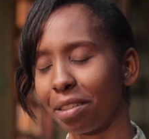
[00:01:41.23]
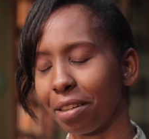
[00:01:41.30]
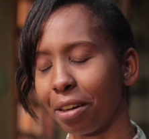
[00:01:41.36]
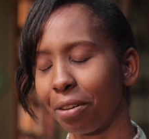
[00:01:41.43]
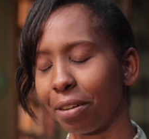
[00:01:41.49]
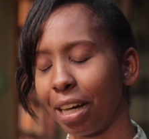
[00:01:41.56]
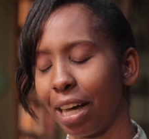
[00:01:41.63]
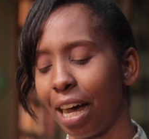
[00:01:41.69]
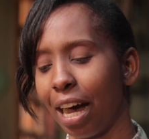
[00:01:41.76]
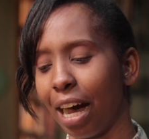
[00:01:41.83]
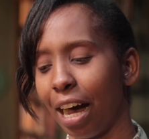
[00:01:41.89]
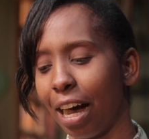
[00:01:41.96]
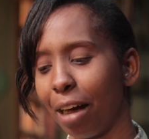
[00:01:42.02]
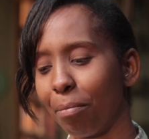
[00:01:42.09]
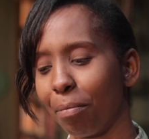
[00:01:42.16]
So,
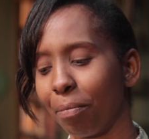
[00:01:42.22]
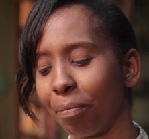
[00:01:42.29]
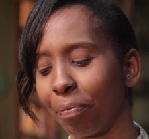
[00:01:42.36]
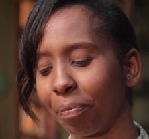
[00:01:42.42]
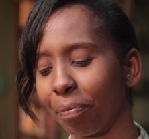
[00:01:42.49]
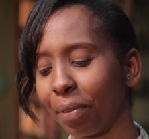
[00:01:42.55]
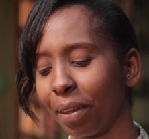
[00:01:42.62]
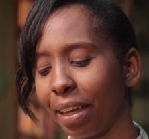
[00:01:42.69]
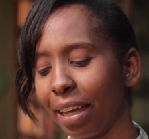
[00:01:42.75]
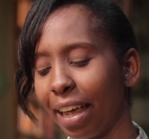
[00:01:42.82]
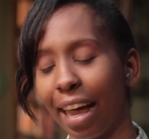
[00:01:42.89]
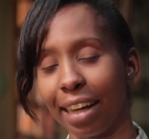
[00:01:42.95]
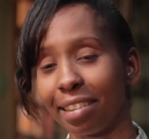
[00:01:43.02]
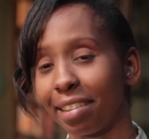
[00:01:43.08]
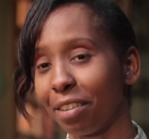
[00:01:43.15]
um,
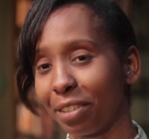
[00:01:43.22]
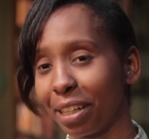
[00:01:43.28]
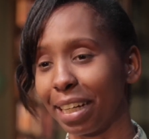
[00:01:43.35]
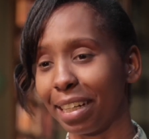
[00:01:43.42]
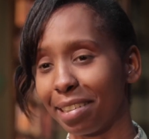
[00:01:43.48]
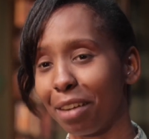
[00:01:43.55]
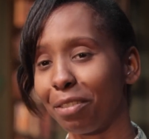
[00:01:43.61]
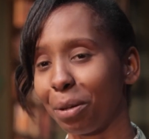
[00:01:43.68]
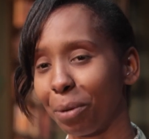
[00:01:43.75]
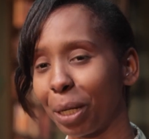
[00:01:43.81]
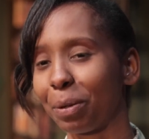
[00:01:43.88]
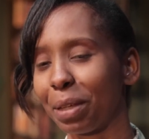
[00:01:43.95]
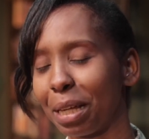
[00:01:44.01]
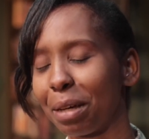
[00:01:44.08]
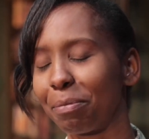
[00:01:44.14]
yeah, it's lovely. It's lovely
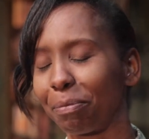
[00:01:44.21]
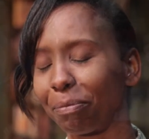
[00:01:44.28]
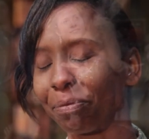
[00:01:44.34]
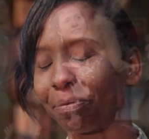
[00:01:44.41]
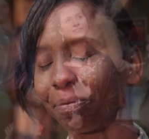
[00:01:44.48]
working with them.